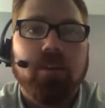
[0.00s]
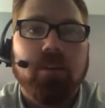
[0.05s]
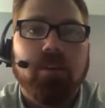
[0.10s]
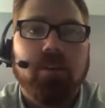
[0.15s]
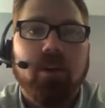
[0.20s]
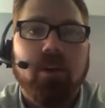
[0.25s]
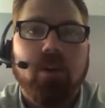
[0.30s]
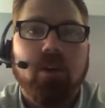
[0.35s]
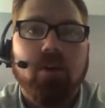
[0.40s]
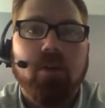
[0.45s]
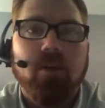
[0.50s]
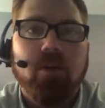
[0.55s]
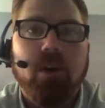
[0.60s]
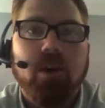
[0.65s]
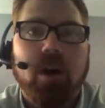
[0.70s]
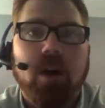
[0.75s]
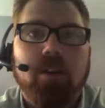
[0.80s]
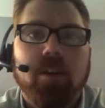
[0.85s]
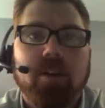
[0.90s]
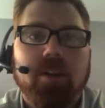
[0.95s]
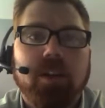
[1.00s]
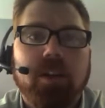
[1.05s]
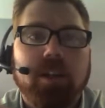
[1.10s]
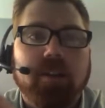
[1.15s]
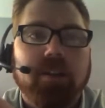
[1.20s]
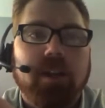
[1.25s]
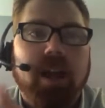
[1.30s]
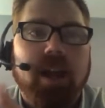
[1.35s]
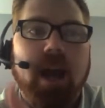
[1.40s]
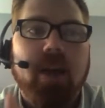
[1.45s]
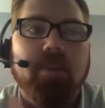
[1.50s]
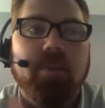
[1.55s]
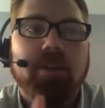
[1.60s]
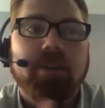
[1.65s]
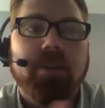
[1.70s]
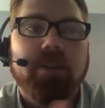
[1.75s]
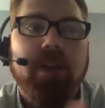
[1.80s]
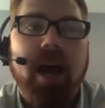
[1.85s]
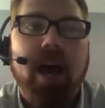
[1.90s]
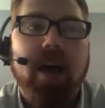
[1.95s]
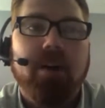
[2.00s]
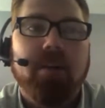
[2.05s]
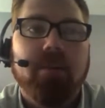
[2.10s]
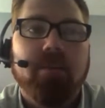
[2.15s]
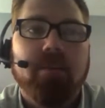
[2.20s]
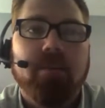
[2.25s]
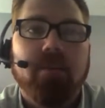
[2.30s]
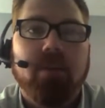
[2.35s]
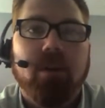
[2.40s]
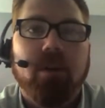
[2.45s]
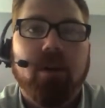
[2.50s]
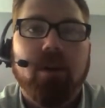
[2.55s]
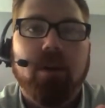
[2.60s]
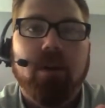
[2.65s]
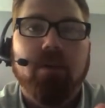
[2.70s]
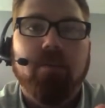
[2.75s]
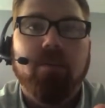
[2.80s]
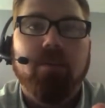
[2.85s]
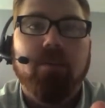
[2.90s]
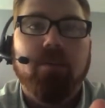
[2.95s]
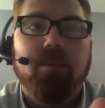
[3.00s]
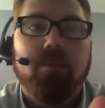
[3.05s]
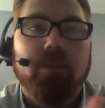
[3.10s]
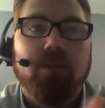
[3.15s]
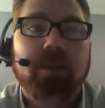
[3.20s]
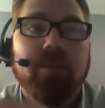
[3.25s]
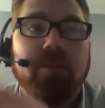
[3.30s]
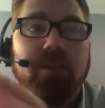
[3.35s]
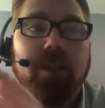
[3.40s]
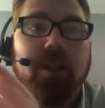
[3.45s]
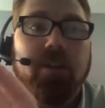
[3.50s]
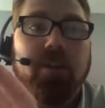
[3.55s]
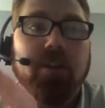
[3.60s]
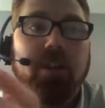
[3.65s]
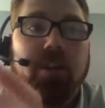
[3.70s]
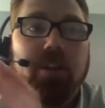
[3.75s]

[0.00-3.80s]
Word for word: So uh, the things that happened to Adam are prefiguring.